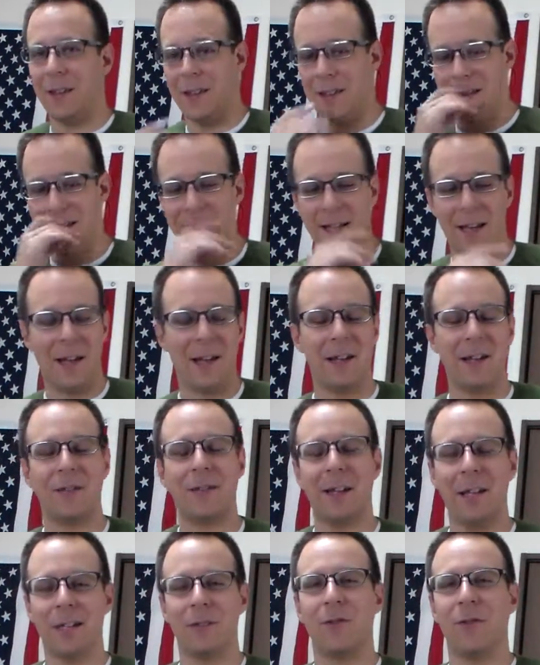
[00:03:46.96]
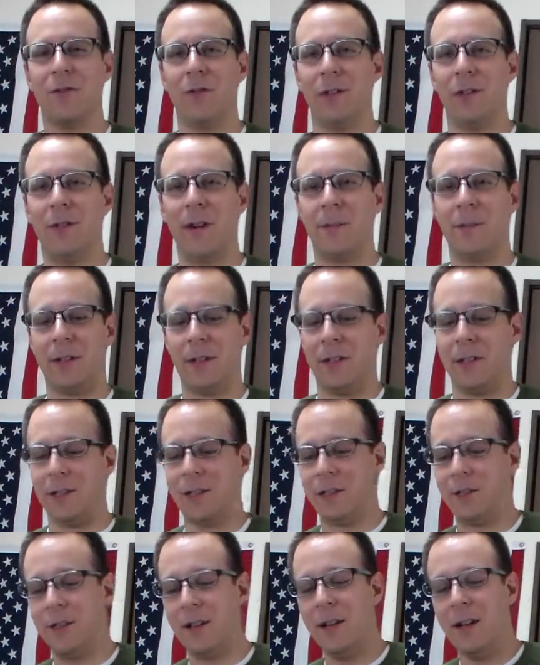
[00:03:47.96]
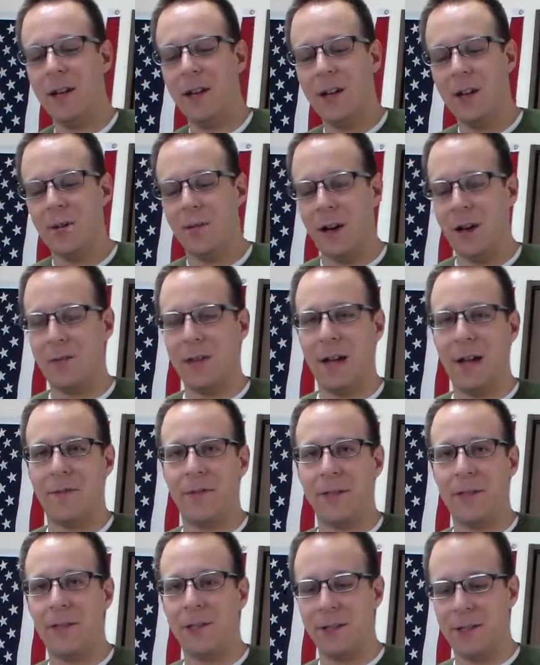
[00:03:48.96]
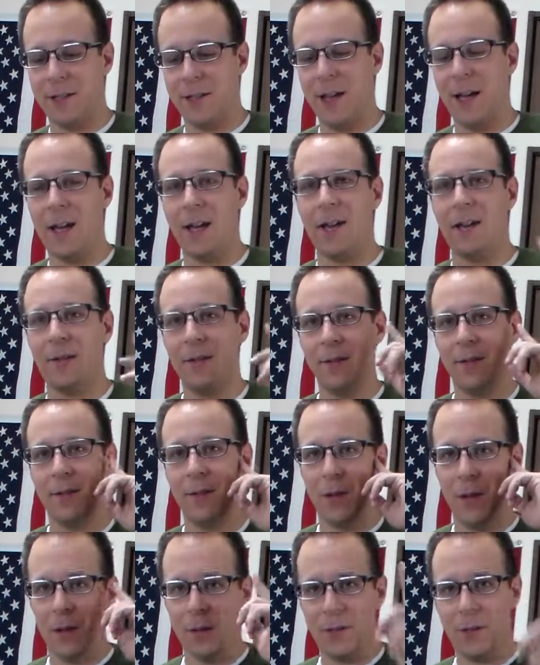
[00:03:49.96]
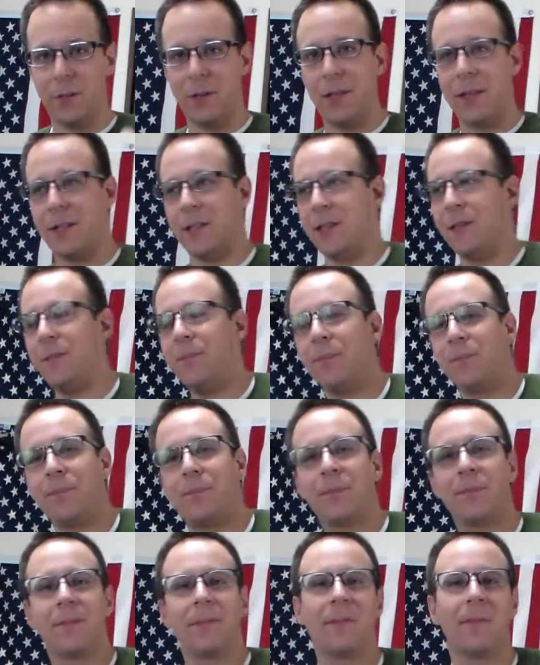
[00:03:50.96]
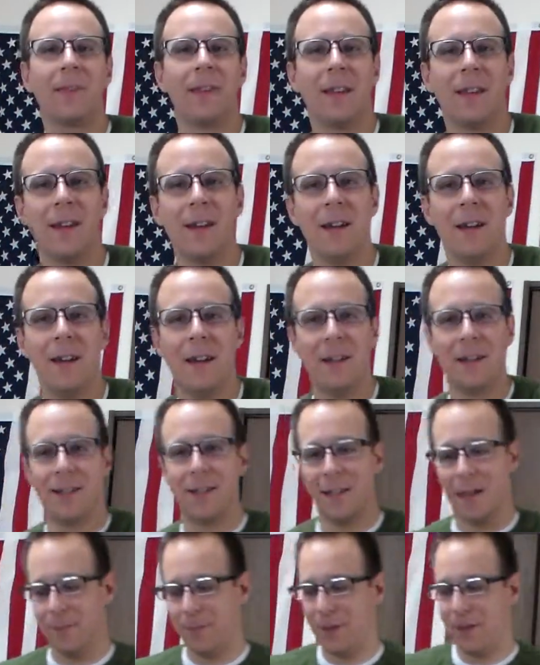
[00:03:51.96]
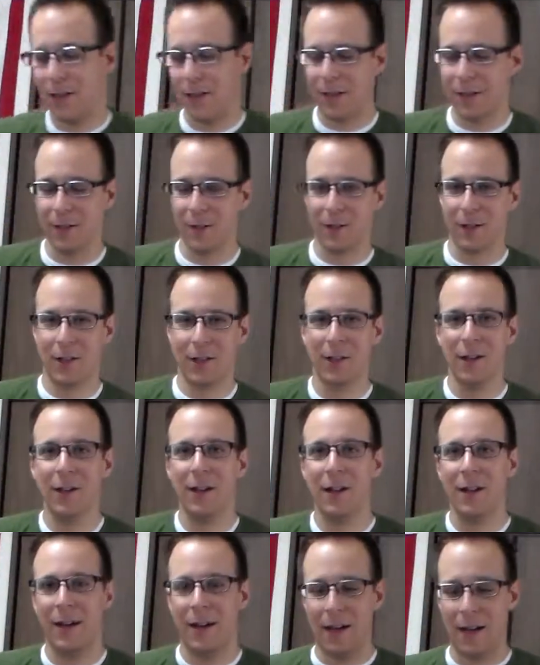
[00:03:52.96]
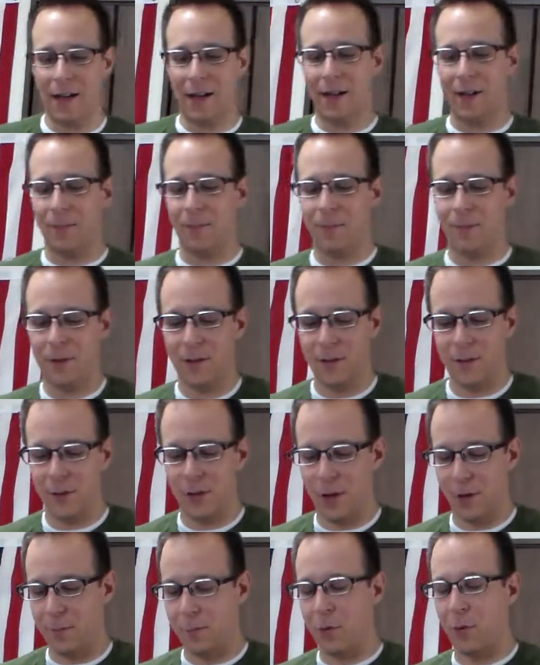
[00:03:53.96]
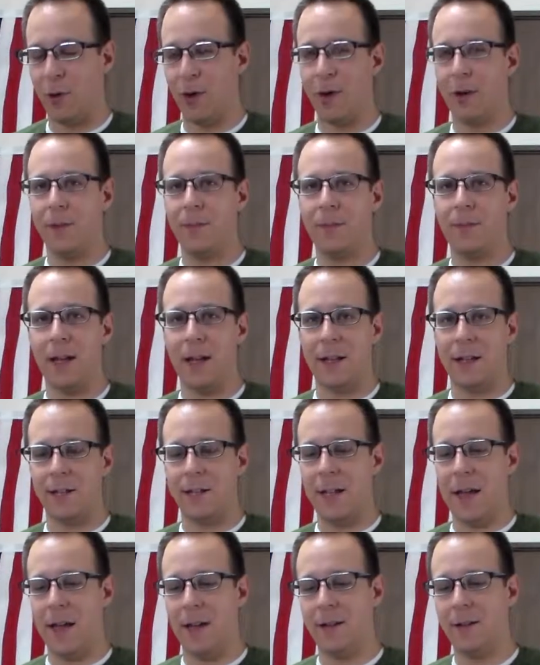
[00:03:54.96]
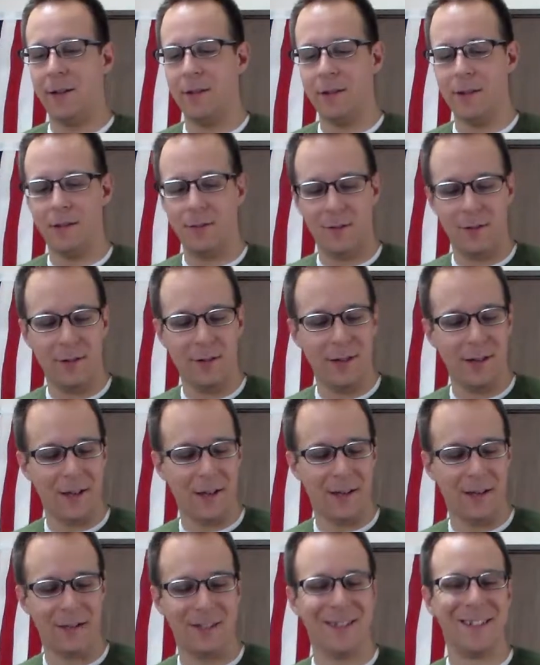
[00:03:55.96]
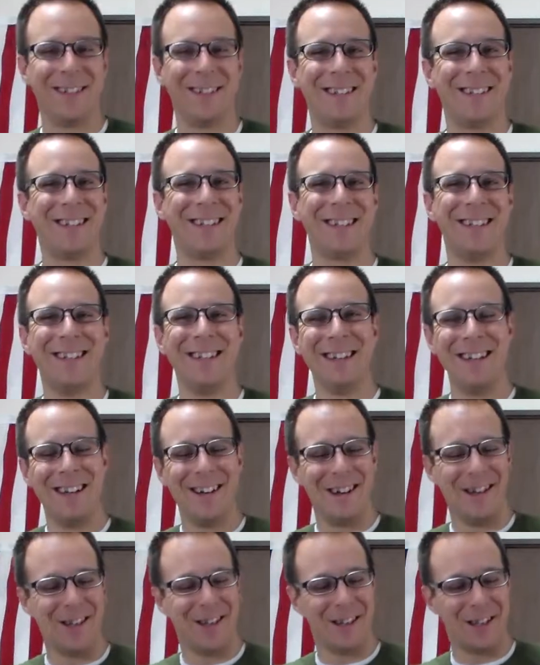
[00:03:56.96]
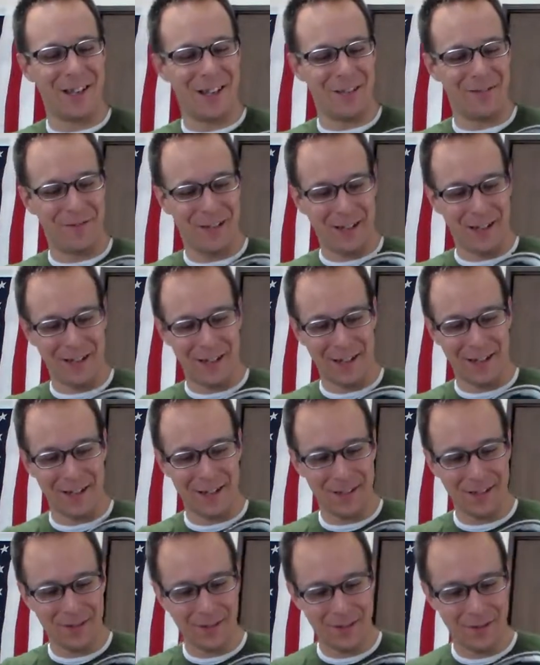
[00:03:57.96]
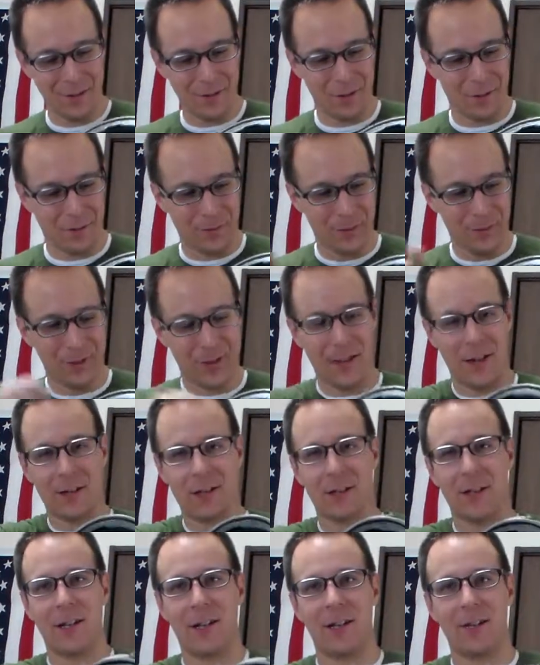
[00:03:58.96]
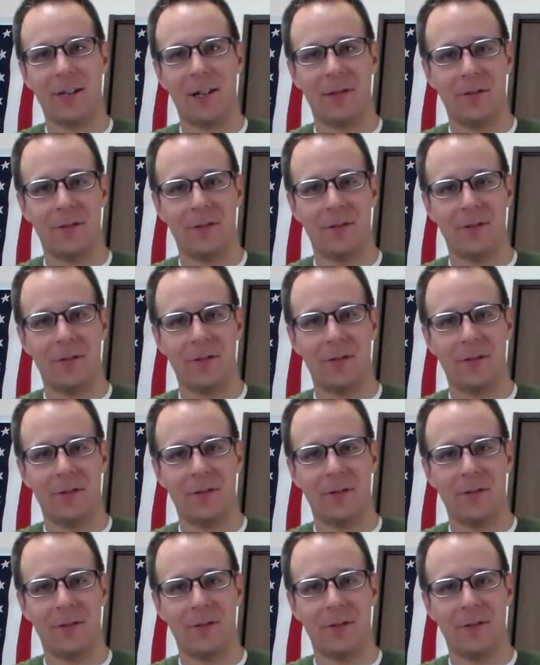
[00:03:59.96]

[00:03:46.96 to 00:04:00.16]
I like to avoid replicas. Why we have this here today, there is a reason. It's not because I am dirt poor and sad and all those other fun things. Ooh, this is actually kind of